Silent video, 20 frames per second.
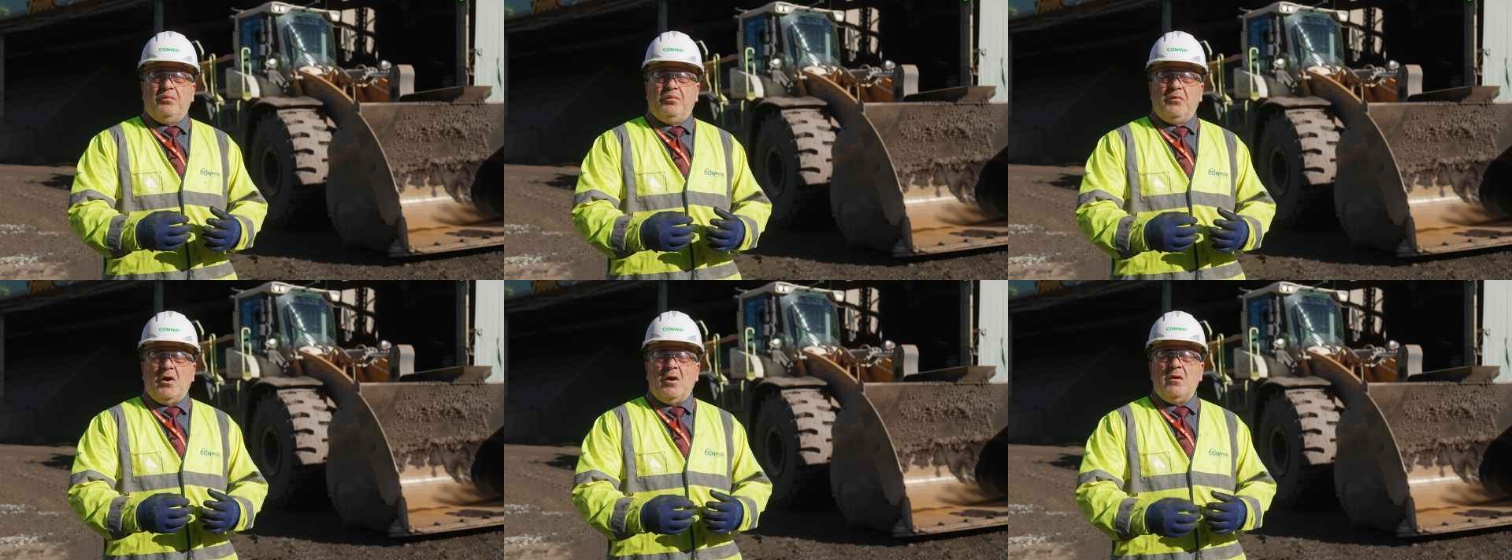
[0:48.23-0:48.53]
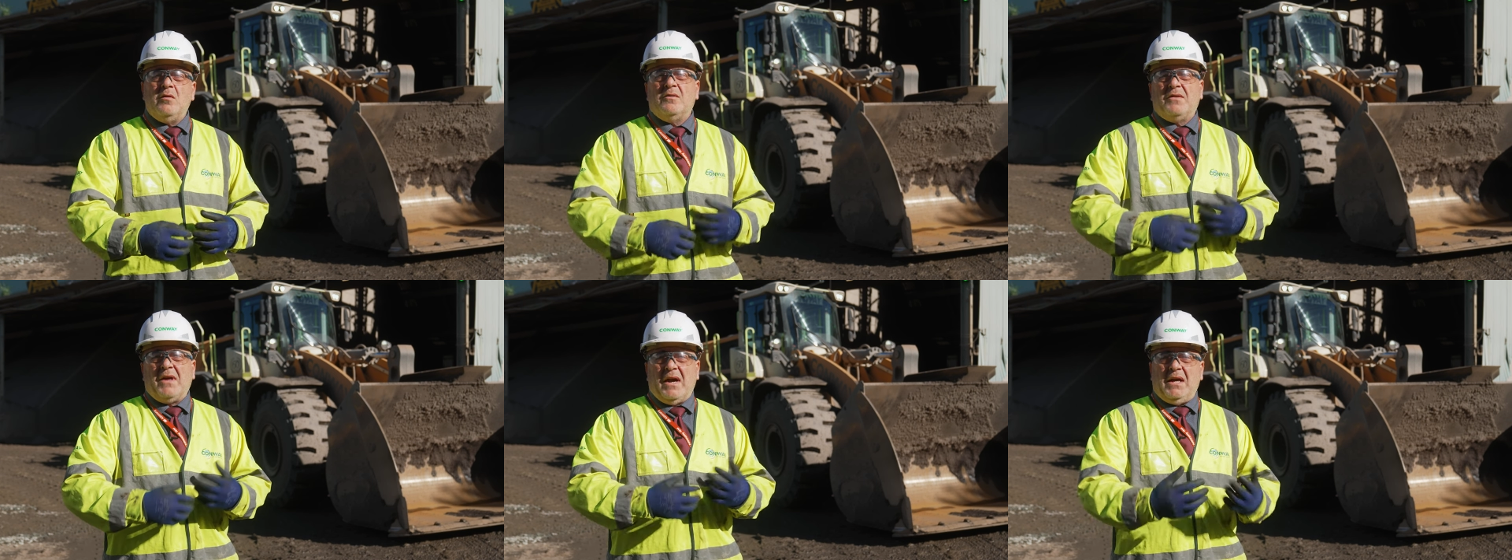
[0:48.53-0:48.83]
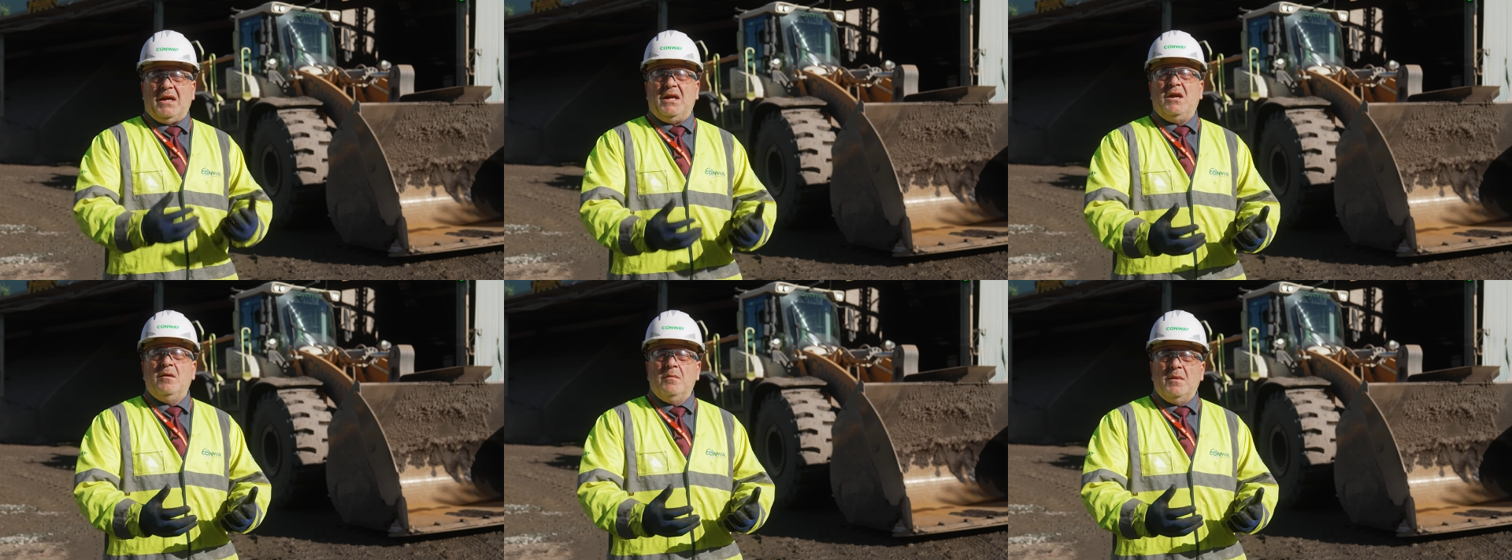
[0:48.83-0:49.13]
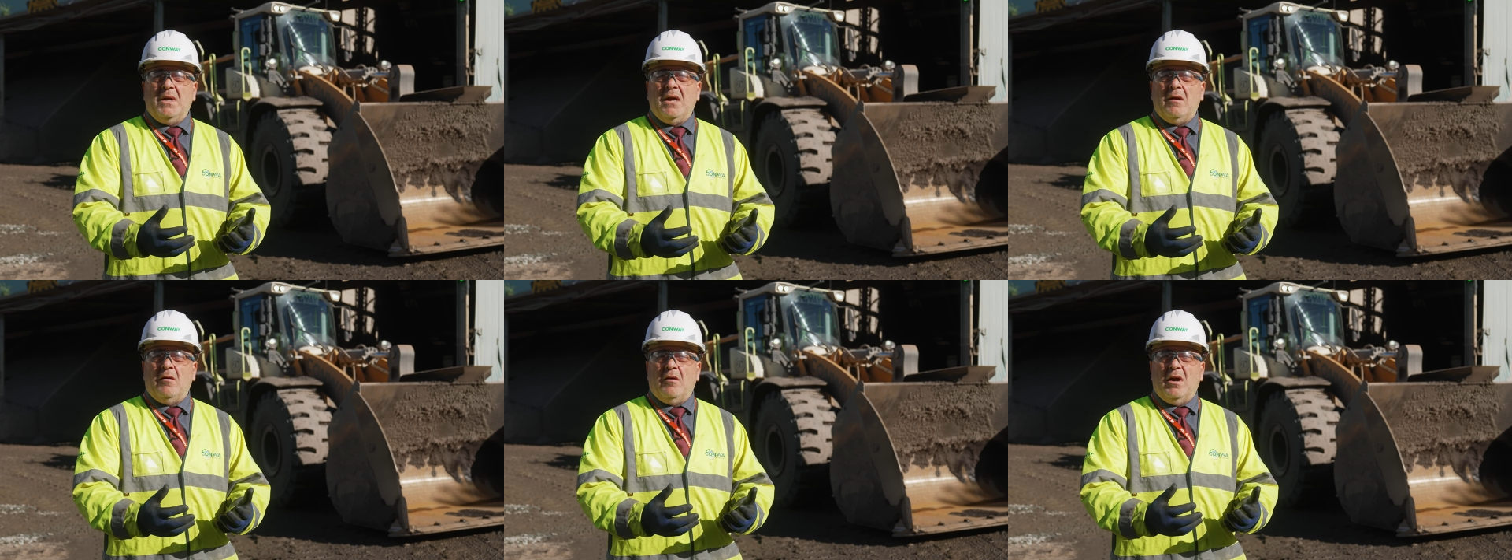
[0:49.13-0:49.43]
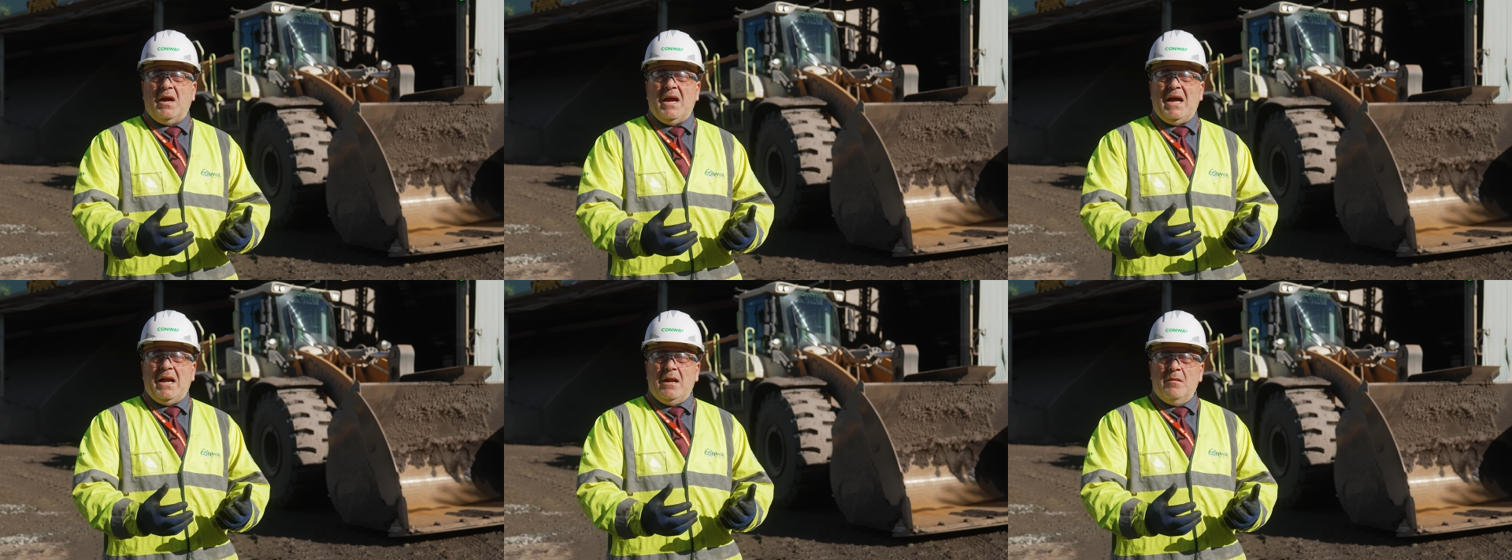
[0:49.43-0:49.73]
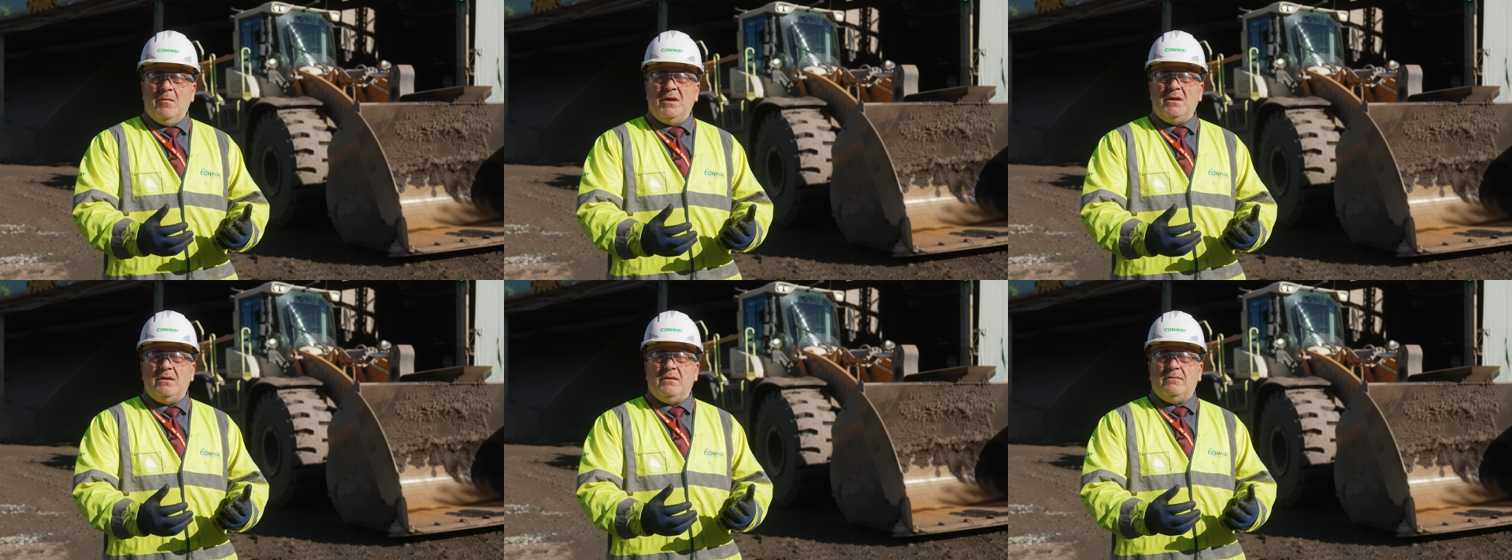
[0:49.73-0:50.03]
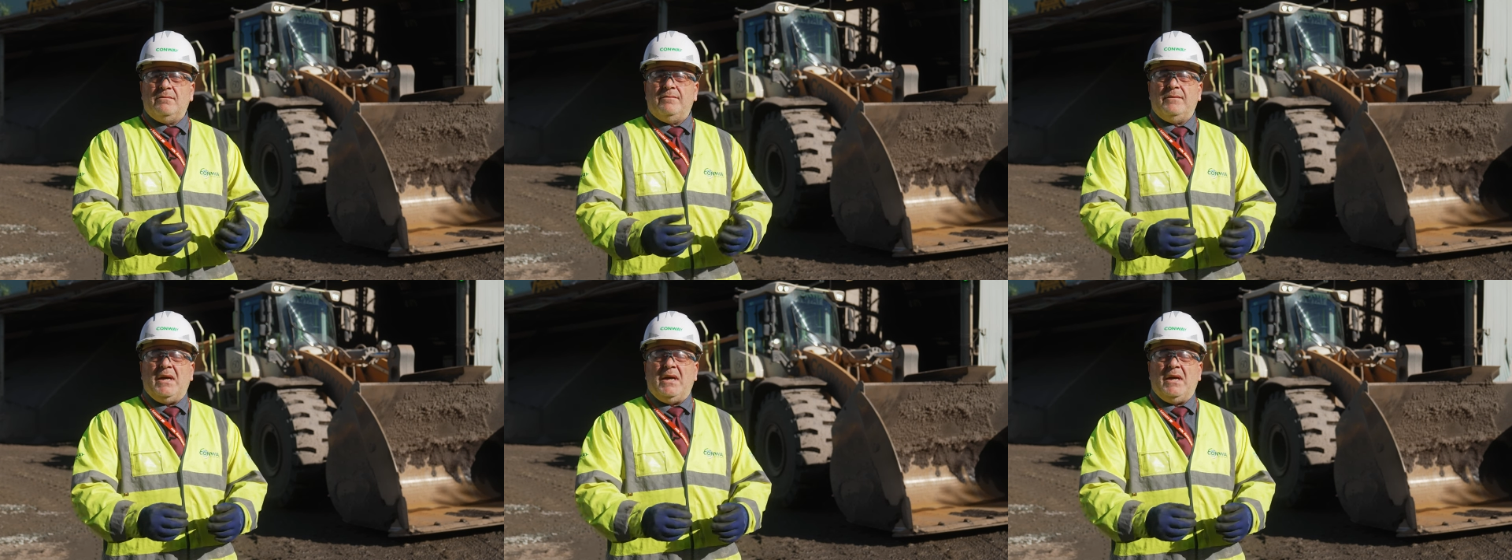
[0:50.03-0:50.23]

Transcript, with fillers: broke that human error element